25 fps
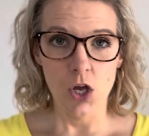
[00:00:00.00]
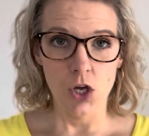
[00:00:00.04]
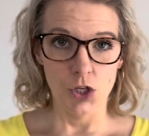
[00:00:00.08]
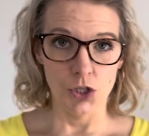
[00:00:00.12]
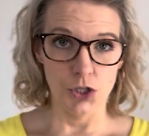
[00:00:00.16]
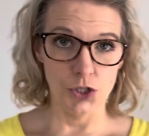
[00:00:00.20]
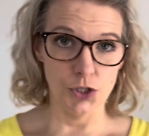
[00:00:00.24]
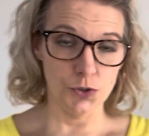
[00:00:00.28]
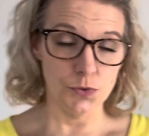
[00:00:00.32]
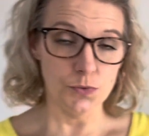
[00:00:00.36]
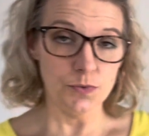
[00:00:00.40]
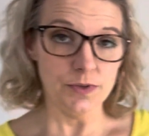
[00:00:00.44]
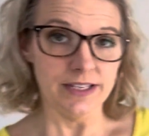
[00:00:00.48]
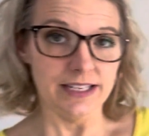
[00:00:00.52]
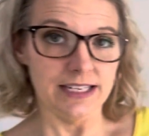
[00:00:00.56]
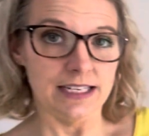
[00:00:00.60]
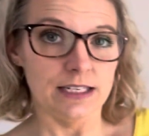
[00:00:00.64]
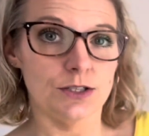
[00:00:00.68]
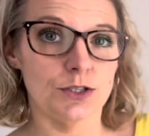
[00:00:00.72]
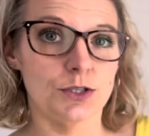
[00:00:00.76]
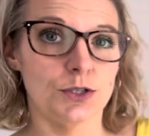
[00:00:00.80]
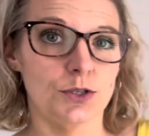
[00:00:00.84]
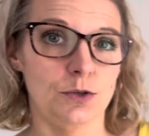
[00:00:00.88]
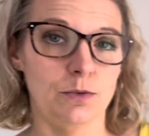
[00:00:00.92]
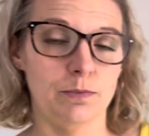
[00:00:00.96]
You need
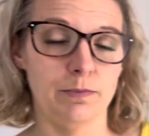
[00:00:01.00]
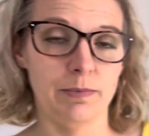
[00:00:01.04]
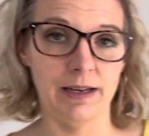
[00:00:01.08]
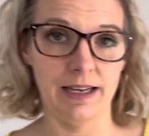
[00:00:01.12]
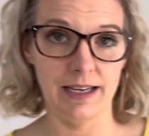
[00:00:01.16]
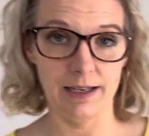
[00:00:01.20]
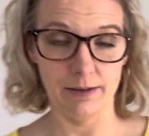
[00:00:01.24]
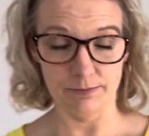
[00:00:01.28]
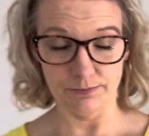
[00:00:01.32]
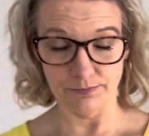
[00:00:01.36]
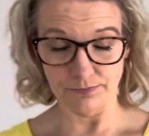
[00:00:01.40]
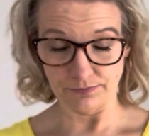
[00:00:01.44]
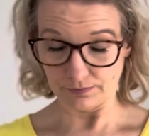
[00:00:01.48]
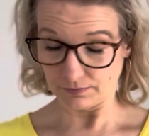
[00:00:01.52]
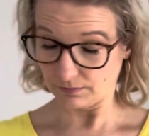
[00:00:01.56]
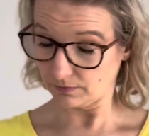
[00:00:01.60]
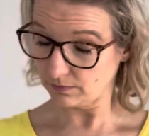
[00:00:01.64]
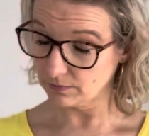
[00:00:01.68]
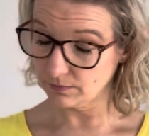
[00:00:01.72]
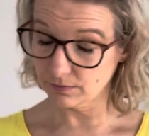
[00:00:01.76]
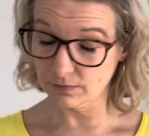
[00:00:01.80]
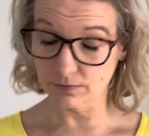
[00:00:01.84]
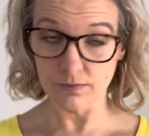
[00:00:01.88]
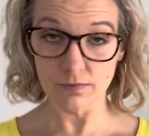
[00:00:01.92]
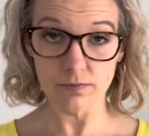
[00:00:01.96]
to be
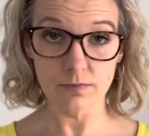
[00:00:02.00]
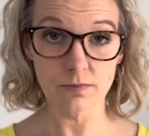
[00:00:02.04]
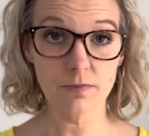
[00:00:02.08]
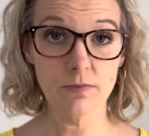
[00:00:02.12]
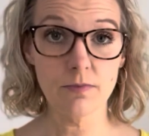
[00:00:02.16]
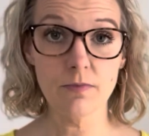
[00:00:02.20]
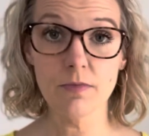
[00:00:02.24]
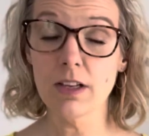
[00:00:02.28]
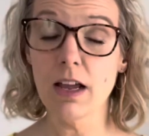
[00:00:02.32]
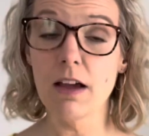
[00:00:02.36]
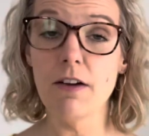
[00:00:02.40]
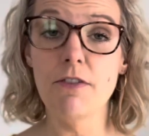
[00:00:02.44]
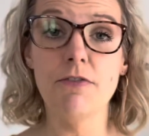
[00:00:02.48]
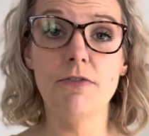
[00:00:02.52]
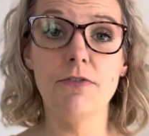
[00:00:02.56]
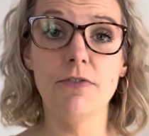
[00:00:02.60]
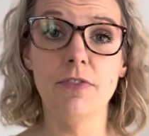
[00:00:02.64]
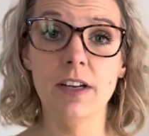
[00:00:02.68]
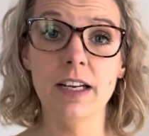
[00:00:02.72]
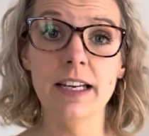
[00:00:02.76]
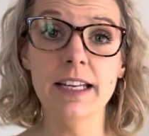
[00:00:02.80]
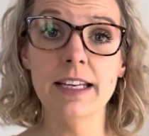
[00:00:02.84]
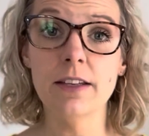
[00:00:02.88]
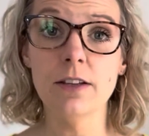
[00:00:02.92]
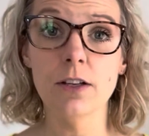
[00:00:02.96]

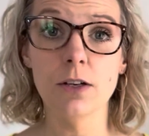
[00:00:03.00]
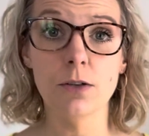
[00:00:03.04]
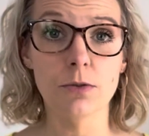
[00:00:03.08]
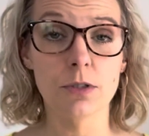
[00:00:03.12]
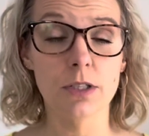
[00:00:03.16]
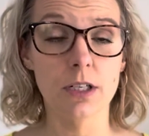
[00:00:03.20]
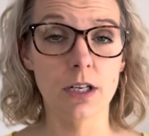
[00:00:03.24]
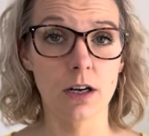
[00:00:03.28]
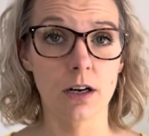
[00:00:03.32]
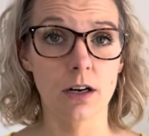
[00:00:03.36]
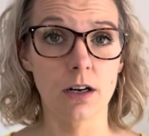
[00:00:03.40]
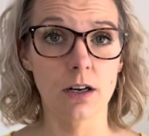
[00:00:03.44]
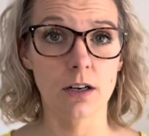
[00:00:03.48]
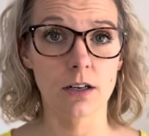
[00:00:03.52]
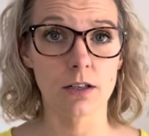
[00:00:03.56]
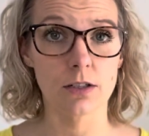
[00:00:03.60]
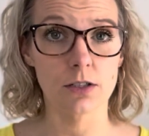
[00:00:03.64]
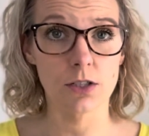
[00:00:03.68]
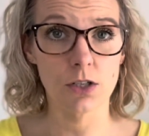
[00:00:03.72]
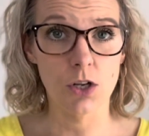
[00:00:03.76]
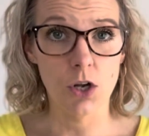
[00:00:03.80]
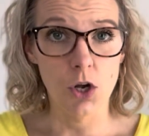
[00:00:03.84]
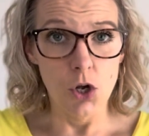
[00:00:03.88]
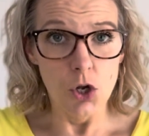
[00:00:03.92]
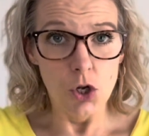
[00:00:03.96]
filling those
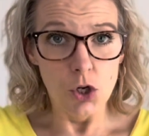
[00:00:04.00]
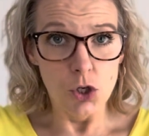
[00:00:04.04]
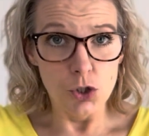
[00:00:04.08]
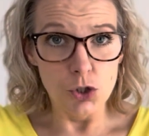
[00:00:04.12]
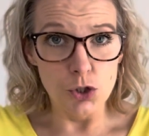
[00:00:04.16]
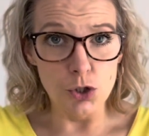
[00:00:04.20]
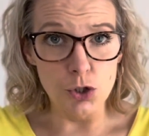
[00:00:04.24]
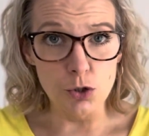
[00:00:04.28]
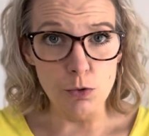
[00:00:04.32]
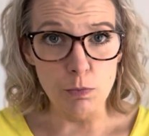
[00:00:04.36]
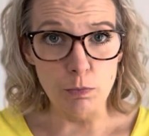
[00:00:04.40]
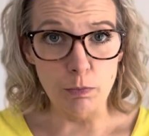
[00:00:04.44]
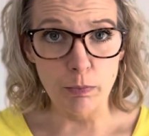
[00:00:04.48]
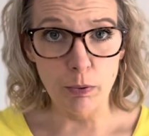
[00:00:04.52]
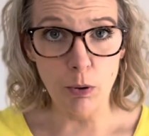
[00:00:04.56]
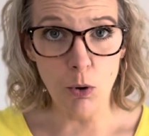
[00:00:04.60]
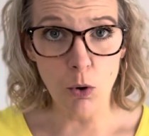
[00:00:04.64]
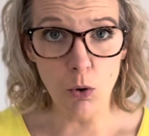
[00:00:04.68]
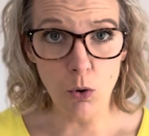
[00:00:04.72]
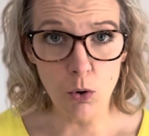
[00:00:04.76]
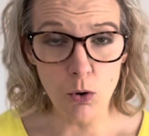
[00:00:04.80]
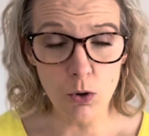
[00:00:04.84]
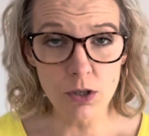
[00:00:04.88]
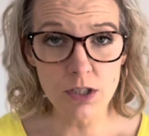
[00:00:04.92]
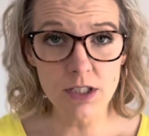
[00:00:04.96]
lungs,
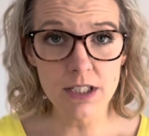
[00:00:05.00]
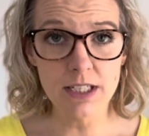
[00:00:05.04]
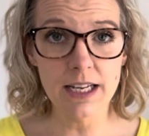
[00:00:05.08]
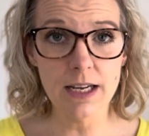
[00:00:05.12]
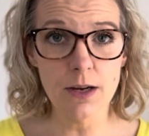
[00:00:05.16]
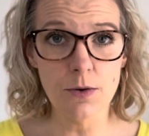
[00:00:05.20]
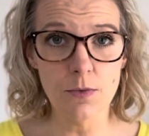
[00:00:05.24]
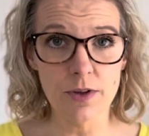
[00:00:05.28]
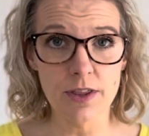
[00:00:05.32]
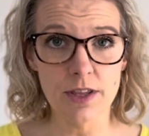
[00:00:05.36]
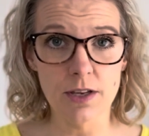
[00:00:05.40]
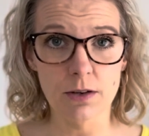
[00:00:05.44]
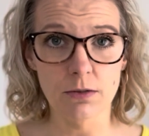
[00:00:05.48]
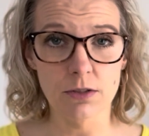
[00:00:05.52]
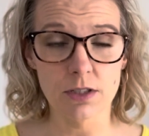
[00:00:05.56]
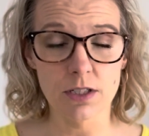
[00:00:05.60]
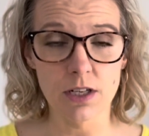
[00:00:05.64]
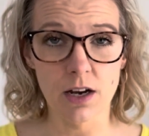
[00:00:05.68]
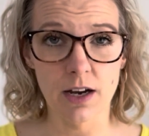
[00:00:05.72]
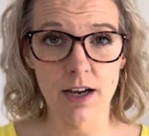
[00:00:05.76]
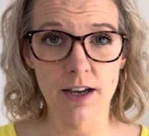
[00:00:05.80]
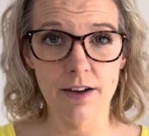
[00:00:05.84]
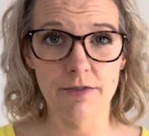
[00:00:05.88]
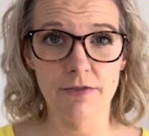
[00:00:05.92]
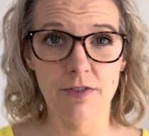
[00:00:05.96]
supporting with your
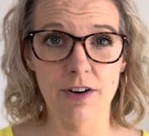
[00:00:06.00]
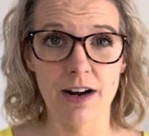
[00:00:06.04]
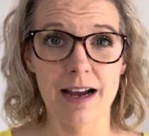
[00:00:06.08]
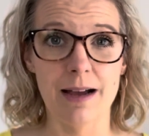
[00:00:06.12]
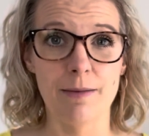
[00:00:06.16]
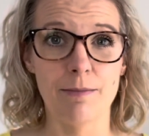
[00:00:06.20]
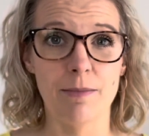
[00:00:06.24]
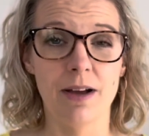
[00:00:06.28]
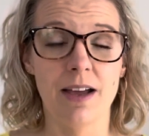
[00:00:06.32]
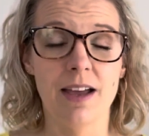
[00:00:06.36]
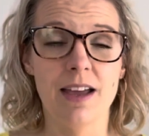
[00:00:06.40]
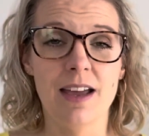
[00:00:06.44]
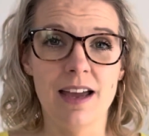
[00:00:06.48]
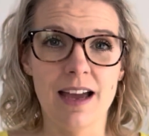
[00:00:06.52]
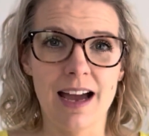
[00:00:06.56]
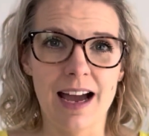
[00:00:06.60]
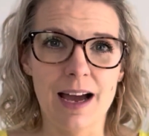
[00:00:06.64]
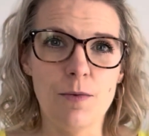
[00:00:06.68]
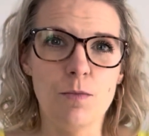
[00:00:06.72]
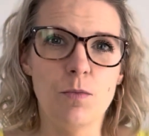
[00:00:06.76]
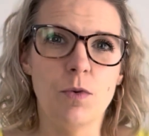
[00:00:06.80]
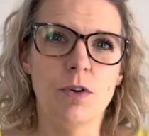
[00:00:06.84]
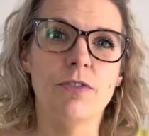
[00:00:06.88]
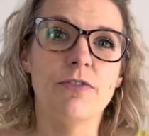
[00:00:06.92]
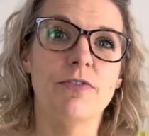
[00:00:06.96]
diaphragm,
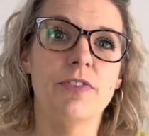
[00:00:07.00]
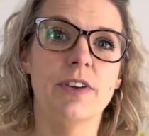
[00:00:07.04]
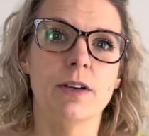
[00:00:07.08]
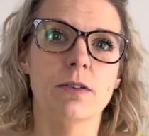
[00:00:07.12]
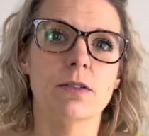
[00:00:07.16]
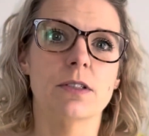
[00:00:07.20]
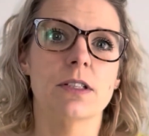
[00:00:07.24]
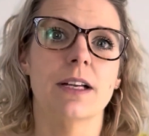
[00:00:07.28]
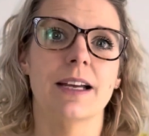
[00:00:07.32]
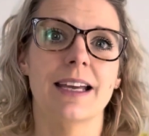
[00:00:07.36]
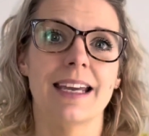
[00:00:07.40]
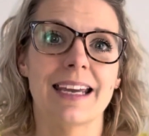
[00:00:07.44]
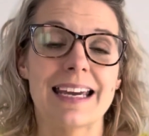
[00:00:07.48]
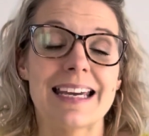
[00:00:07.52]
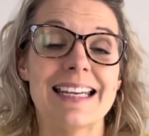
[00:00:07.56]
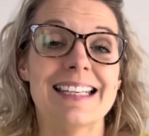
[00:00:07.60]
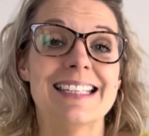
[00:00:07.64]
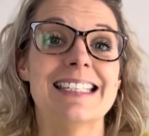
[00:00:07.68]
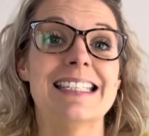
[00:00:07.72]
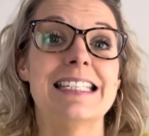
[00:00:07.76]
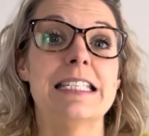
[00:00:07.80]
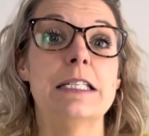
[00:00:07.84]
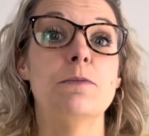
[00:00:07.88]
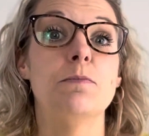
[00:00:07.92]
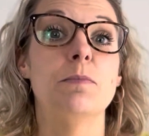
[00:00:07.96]
and what feels like
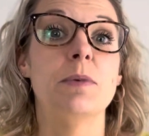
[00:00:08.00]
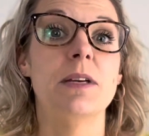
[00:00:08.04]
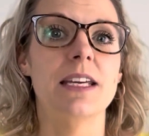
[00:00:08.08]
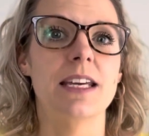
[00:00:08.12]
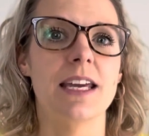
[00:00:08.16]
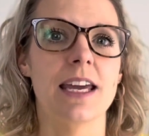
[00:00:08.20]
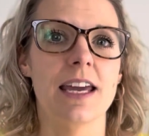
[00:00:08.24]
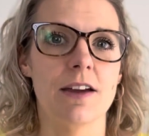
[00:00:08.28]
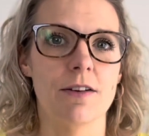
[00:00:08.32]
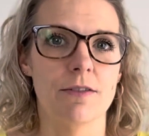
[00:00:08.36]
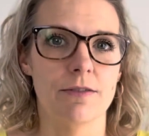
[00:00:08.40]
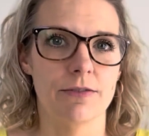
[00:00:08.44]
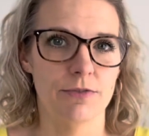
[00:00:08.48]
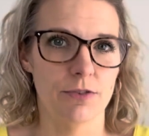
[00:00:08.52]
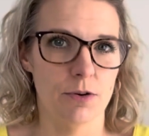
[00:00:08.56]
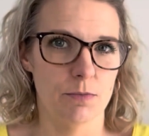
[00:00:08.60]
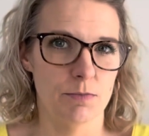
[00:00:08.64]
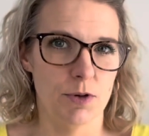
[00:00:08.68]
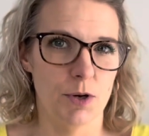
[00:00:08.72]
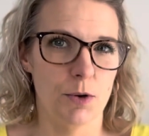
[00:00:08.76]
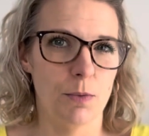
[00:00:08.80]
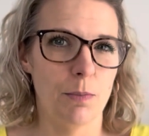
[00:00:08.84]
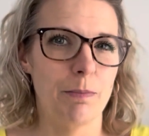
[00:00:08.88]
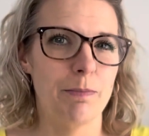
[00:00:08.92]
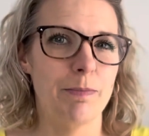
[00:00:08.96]
speaking from
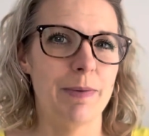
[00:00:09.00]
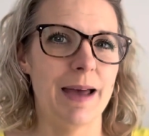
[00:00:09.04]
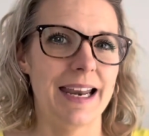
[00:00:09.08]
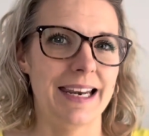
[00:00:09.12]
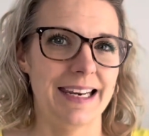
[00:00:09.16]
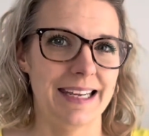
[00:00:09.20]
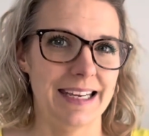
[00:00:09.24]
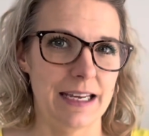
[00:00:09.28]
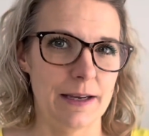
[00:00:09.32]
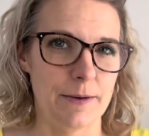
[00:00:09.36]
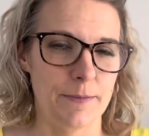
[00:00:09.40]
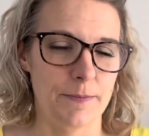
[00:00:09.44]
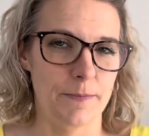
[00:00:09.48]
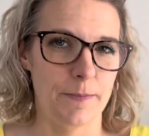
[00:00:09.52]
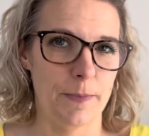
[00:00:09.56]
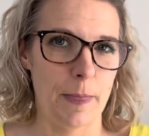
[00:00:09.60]
your belly.